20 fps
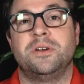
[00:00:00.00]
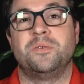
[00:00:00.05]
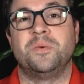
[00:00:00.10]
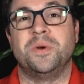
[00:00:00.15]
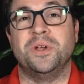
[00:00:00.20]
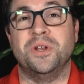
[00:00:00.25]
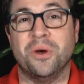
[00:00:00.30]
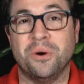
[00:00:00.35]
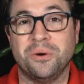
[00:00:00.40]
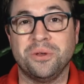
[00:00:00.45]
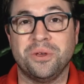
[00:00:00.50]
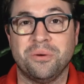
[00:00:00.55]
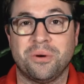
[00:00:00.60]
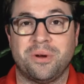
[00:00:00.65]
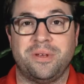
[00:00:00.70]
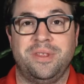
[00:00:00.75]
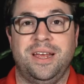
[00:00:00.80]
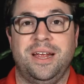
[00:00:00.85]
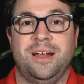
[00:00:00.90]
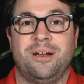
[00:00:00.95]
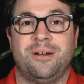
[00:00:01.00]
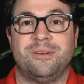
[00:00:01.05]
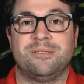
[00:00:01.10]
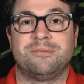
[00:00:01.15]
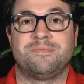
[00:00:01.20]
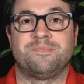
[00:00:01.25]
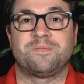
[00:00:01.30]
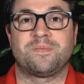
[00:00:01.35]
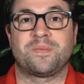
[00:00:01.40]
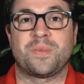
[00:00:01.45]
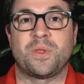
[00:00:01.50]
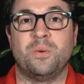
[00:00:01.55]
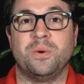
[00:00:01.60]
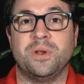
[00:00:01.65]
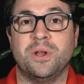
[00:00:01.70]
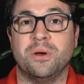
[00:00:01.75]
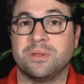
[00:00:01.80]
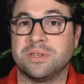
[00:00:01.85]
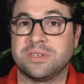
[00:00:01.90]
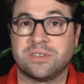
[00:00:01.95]
we know you are there. We
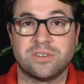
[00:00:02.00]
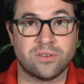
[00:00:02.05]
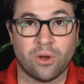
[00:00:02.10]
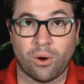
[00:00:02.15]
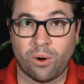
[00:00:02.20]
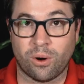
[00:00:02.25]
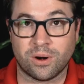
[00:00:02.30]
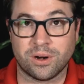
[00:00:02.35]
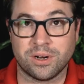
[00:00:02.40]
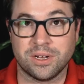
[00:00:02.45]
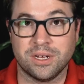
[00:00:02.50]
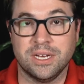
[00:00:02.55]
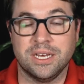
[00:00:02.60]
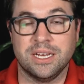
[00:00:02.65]
know this is hard.